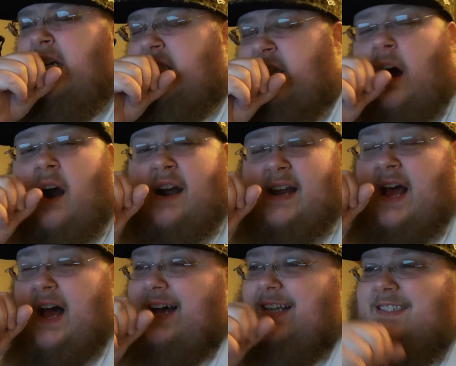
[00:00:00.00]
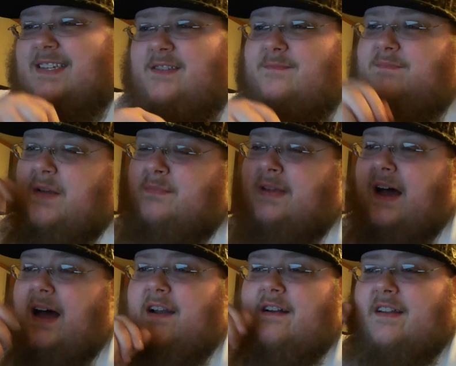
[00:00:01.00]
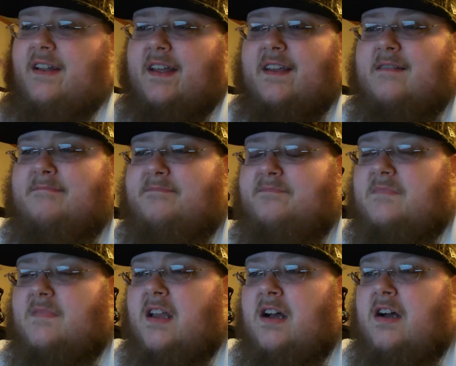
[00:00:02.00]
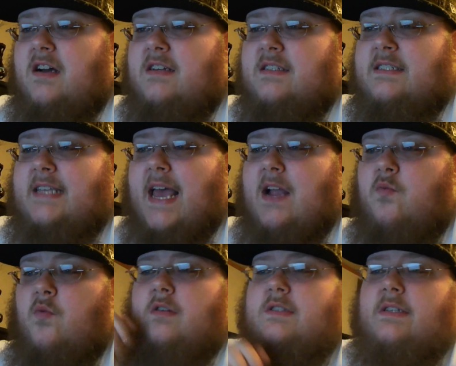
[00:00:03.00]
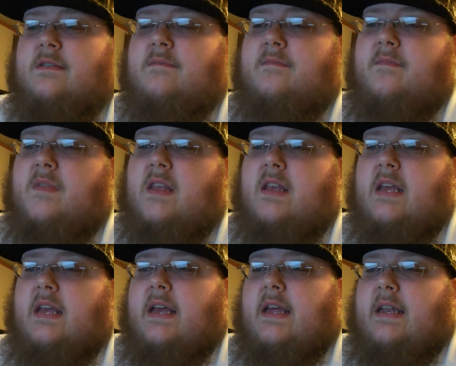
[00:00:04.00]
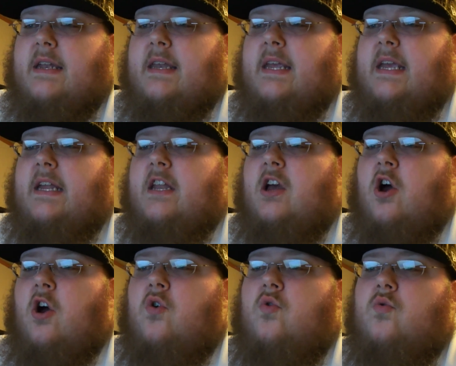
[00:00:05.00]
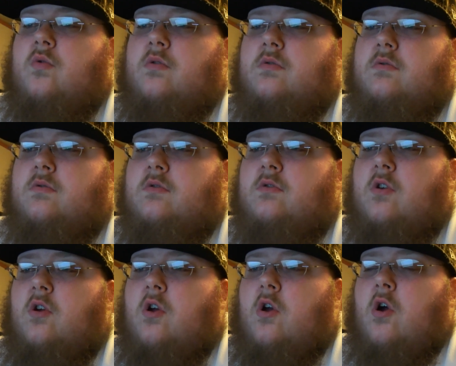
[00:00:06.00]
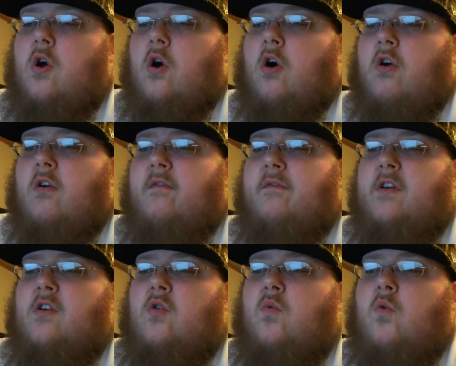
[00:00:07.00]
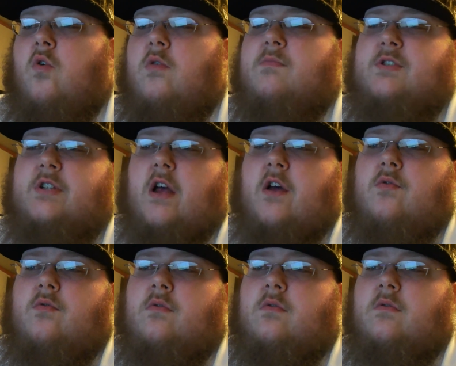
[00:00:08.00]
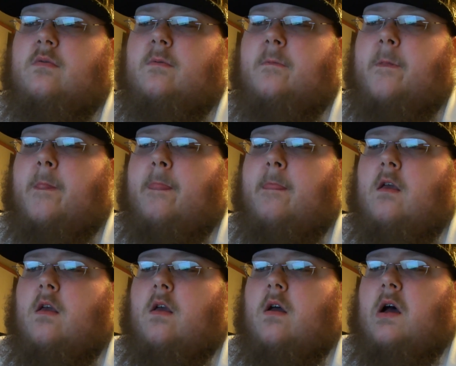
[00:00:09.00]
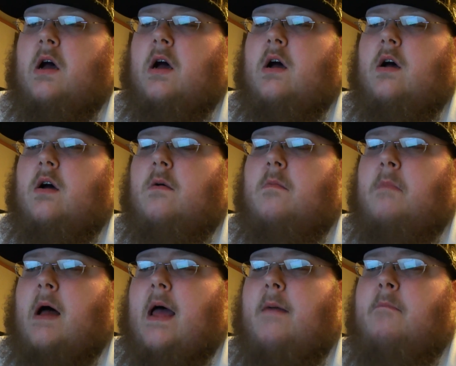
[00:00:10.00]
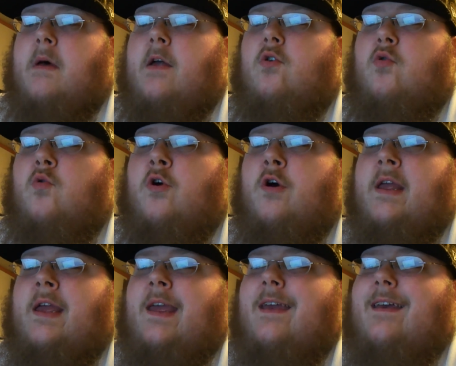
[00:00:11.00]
sorry, guys. I'm tired today. Uh, Zach Wilson. Dean O. Arville Warmstone uh, My Metal Woody,